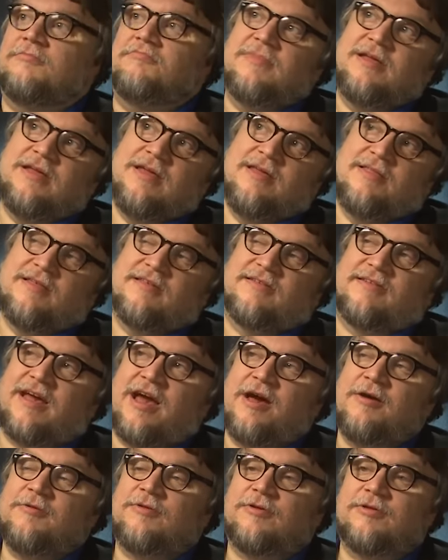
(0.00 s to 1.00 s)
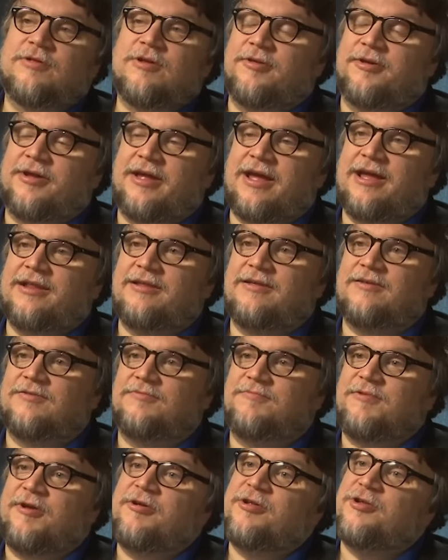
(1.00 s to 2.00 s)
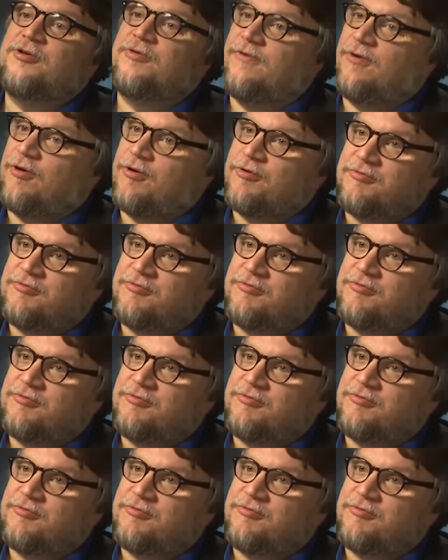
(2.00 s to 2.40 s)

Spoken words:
Edith's house, on the other hand, is very nouveau